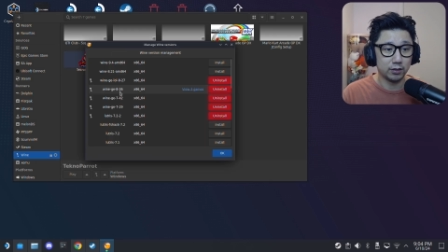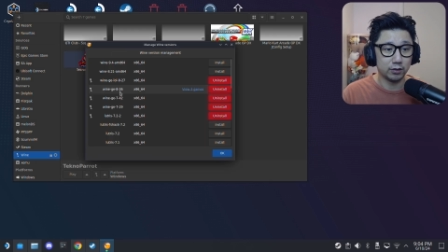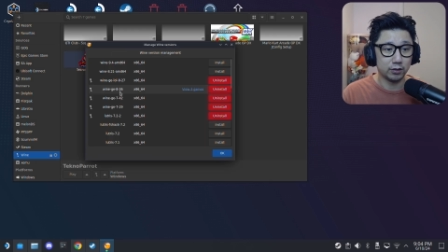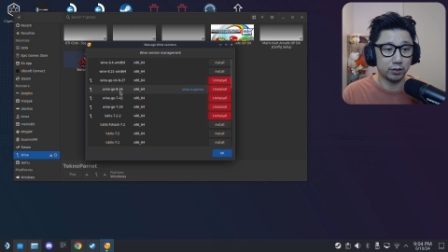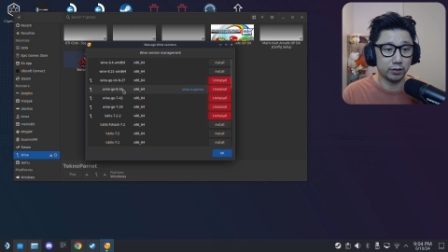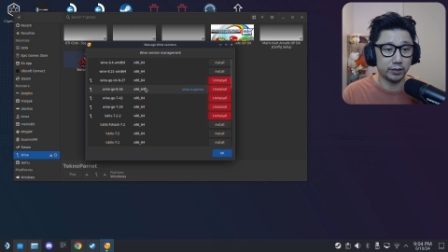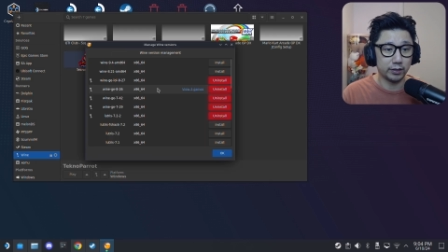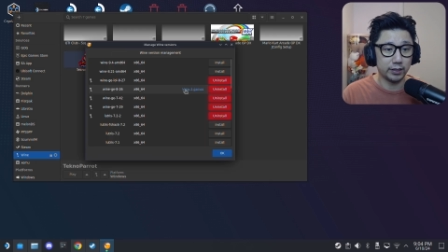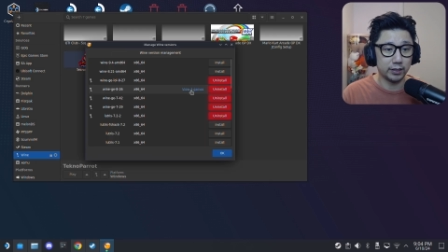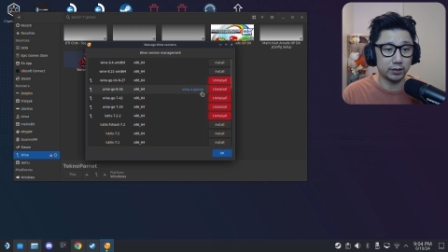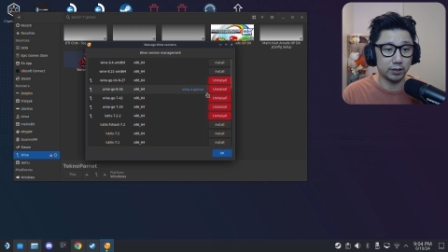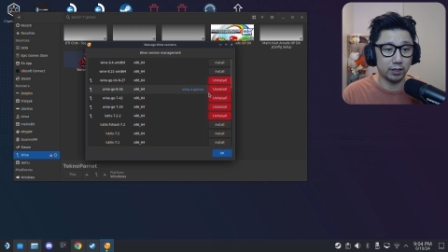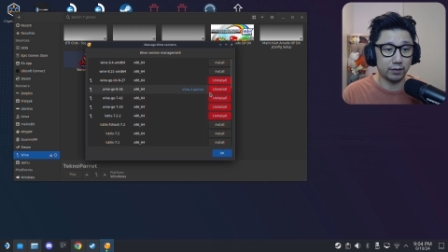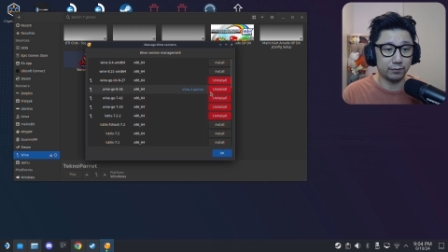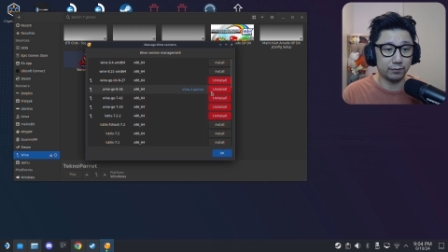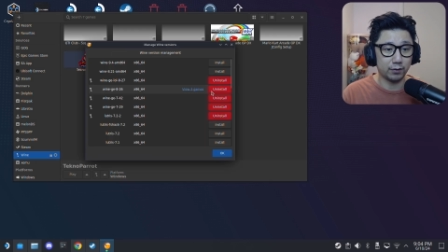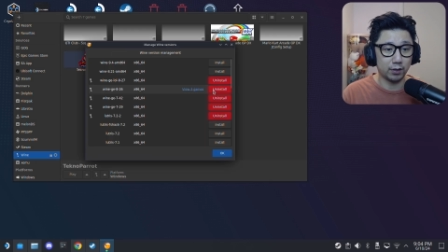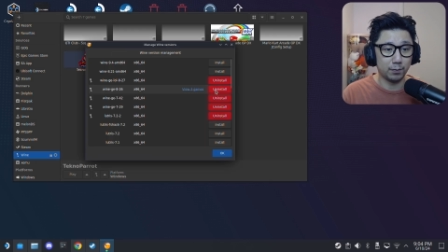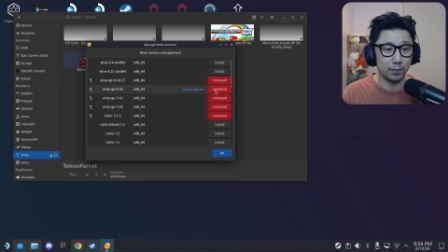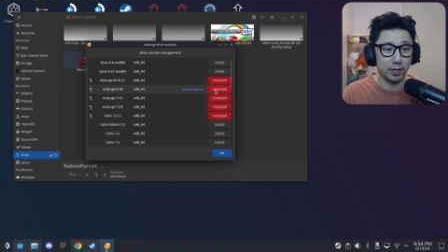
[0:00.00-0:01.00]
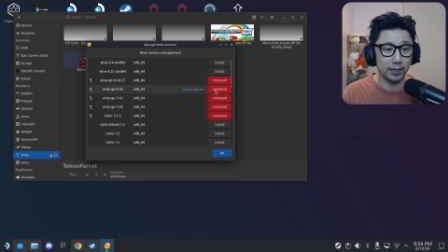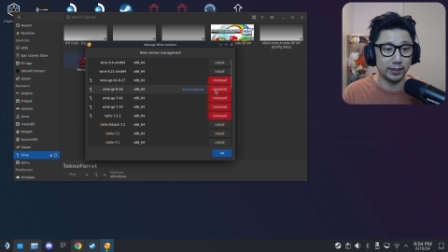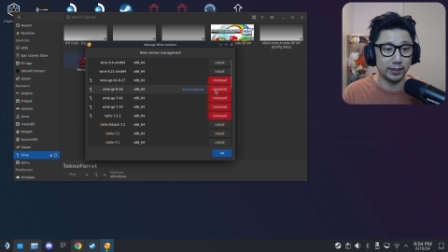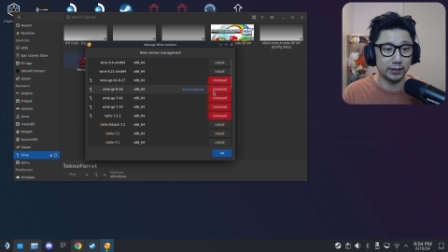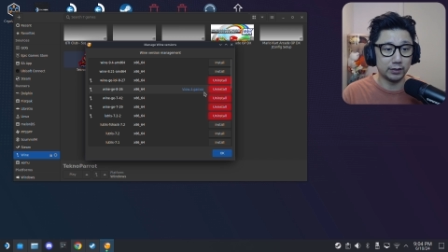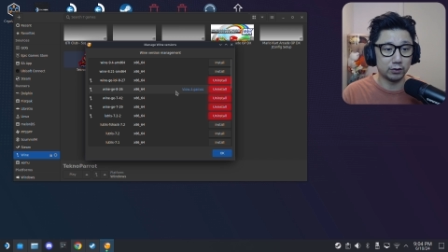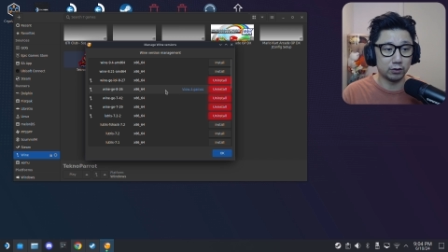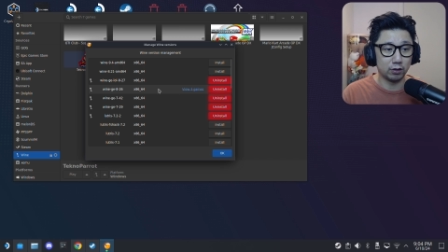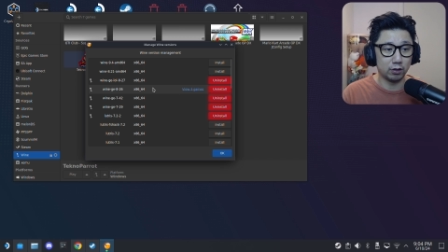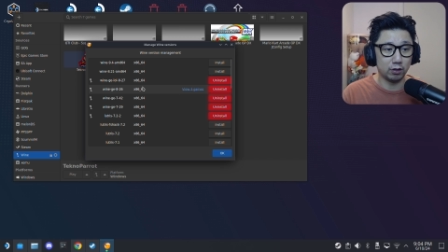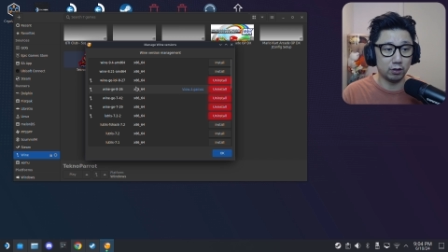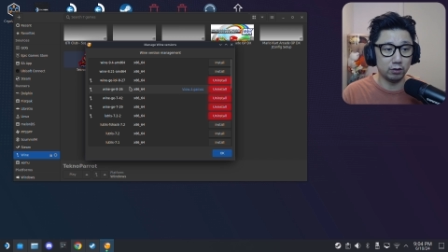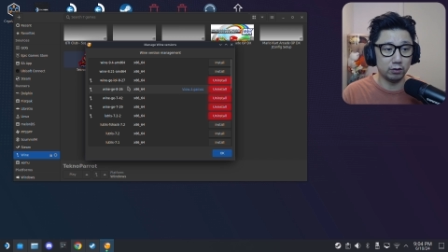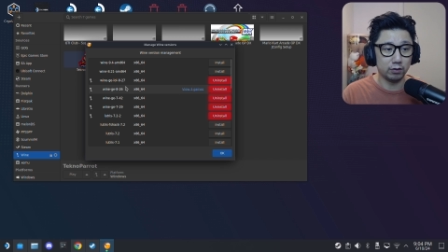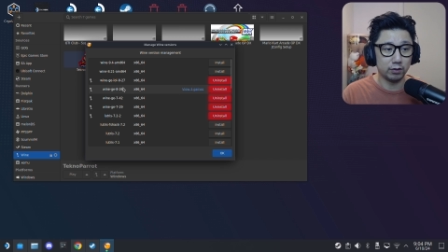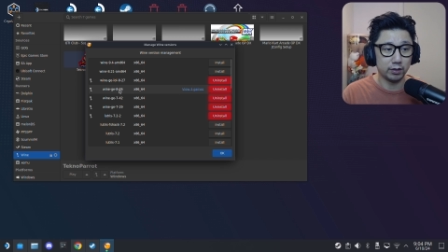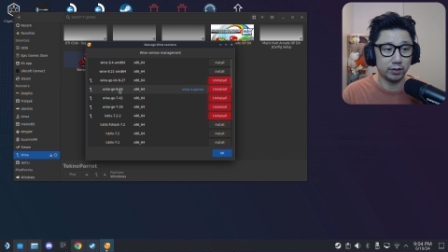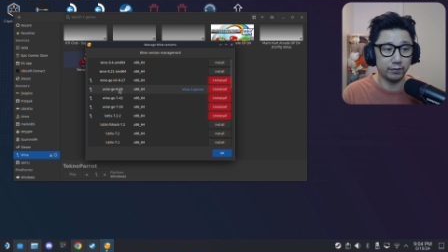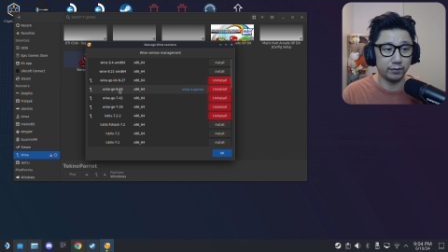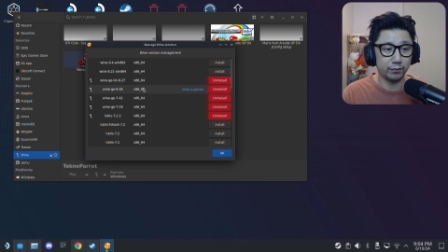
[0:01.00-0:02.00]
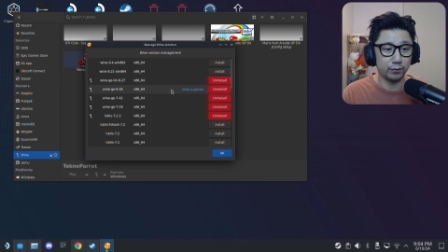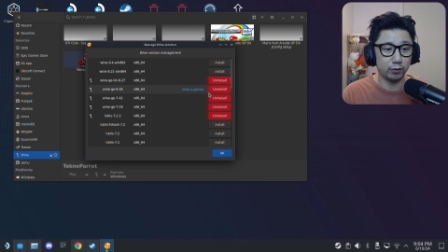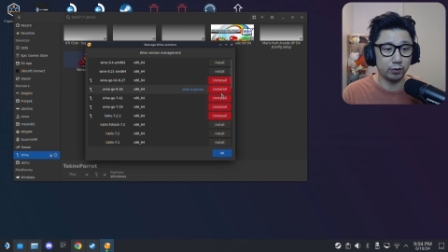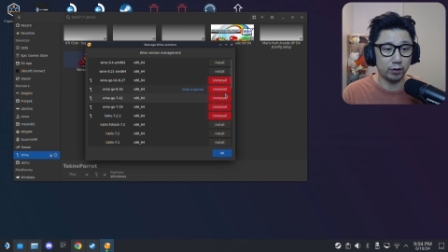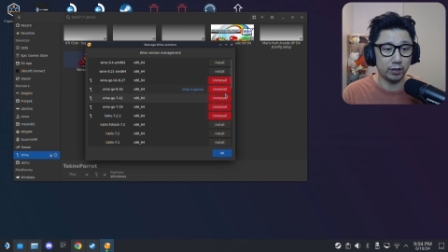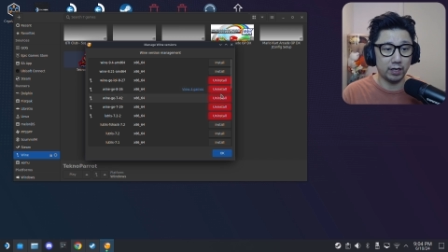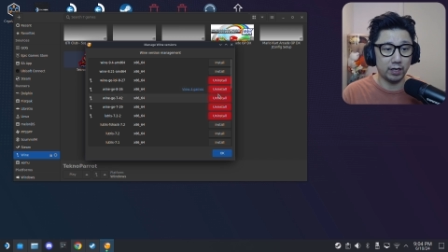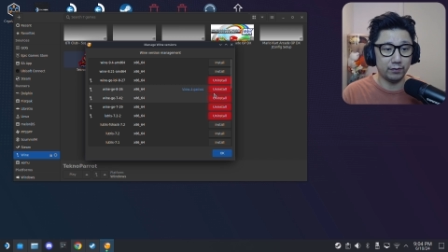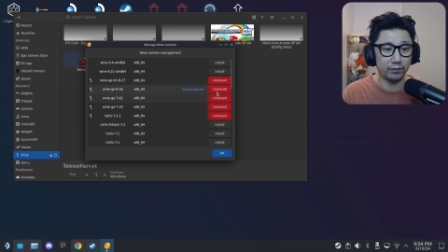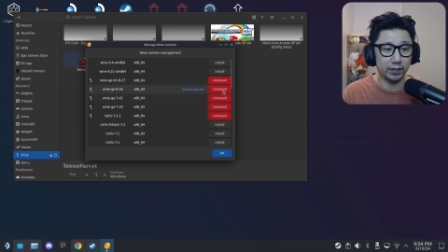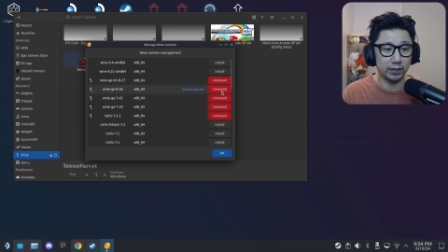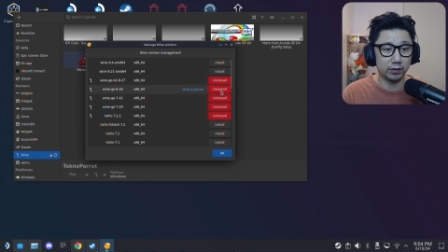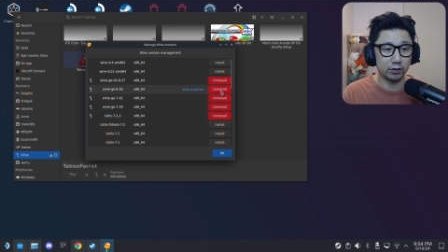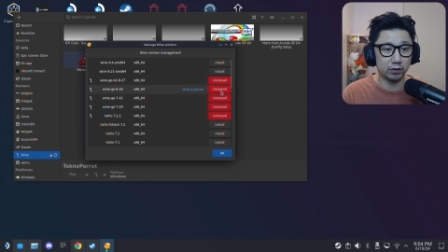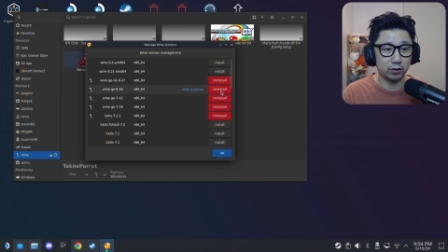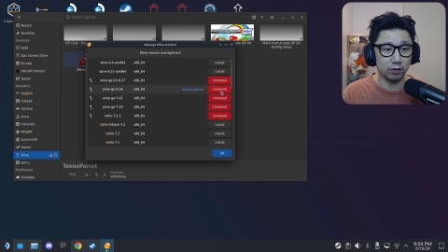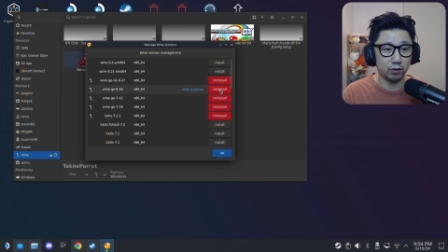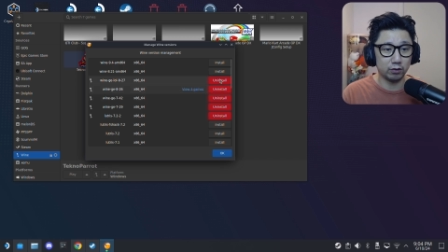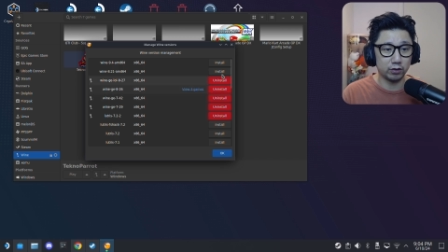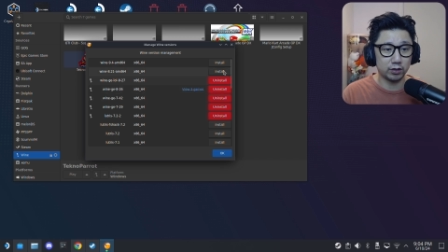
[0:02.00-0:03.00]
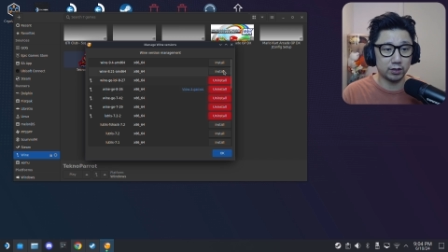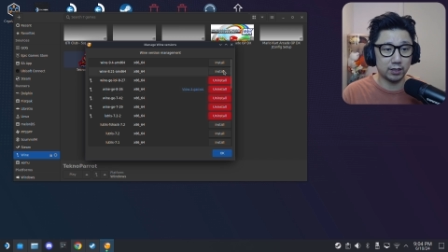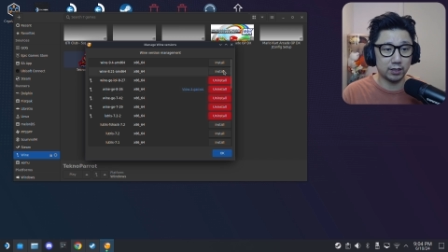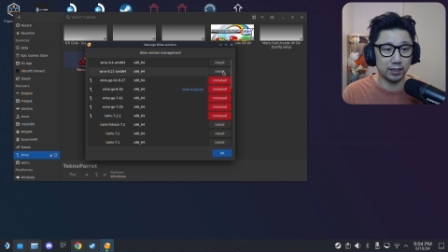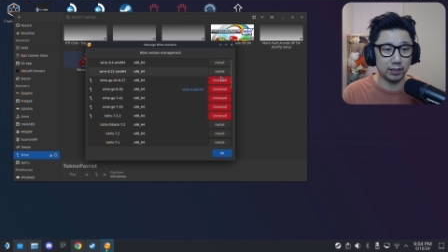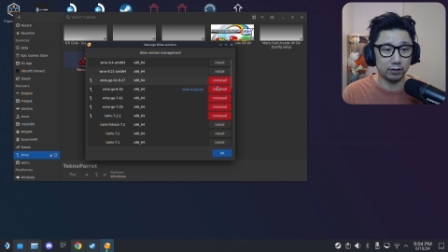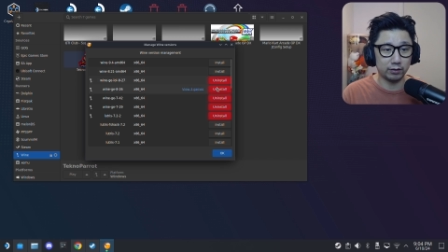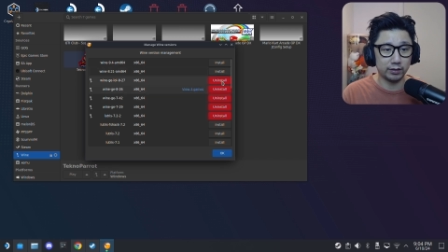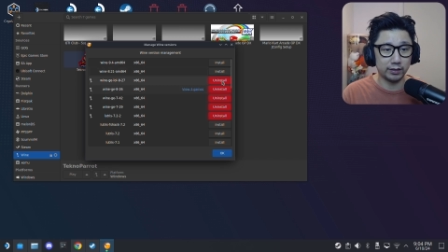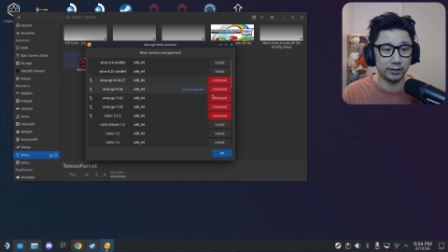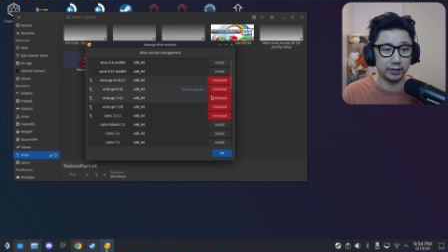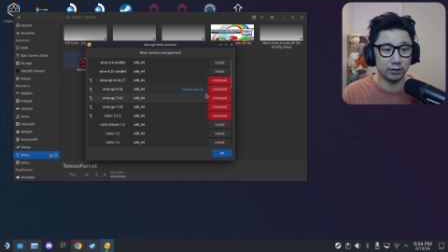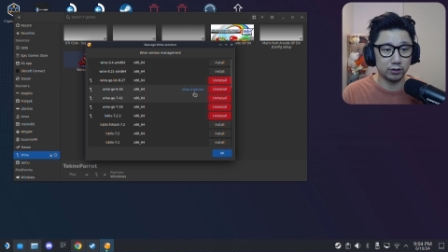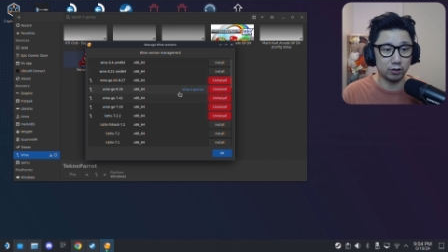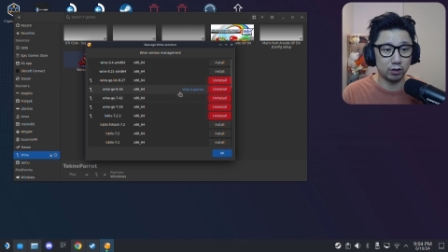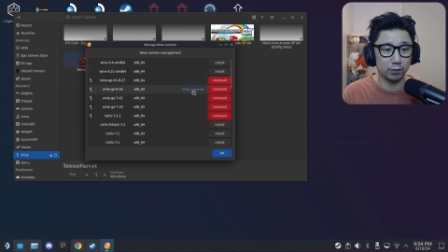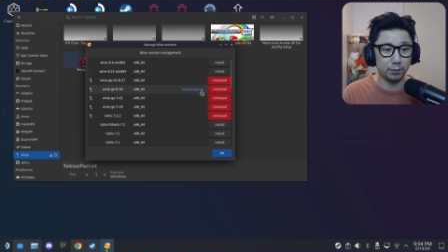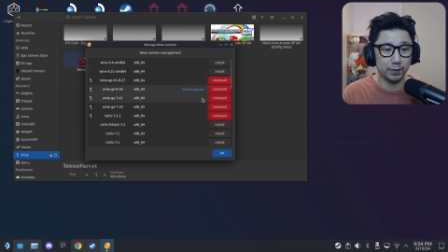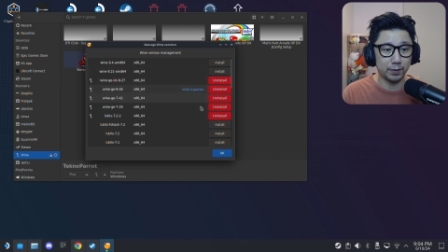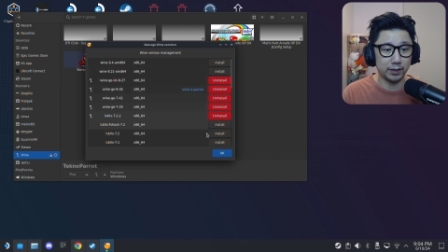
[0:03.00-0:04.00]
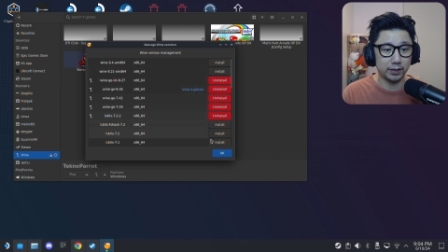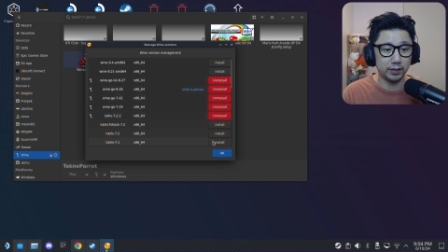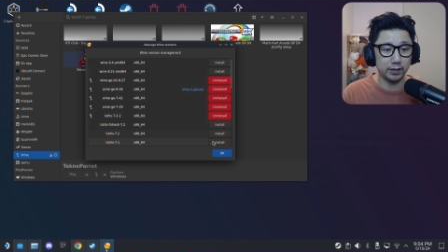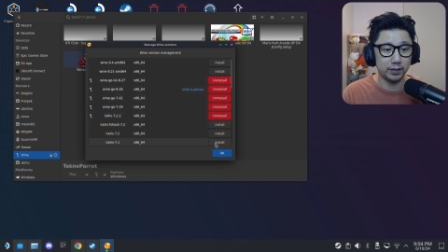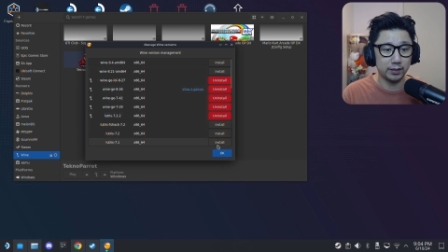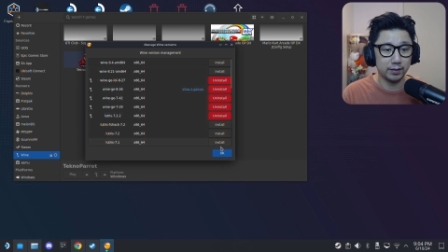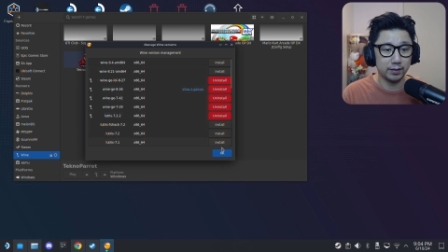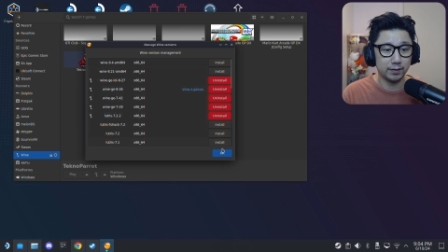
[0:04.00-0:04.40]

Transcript: so here's i've got mine installed if you don't have it installed click on the install button